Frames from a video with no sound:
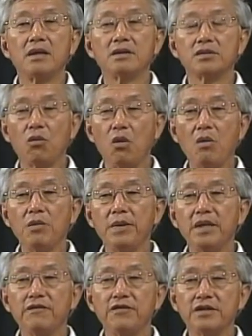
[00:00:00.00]
So what would
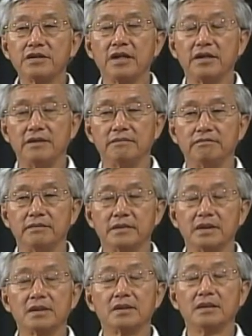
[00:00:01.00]
be the first letter?
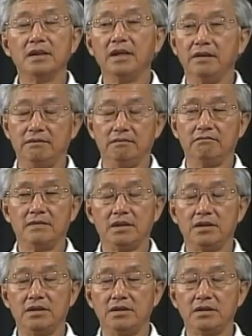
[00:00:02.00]
The
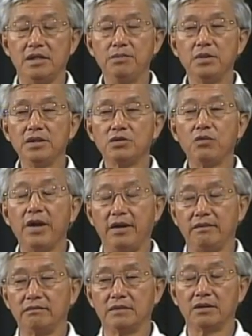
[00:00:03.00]
simplest
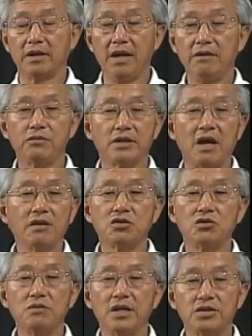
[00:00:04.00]
way, okay, without
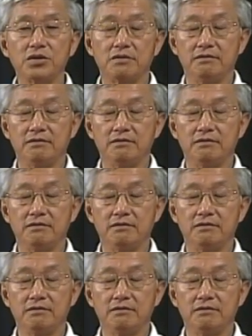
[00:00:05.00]
too much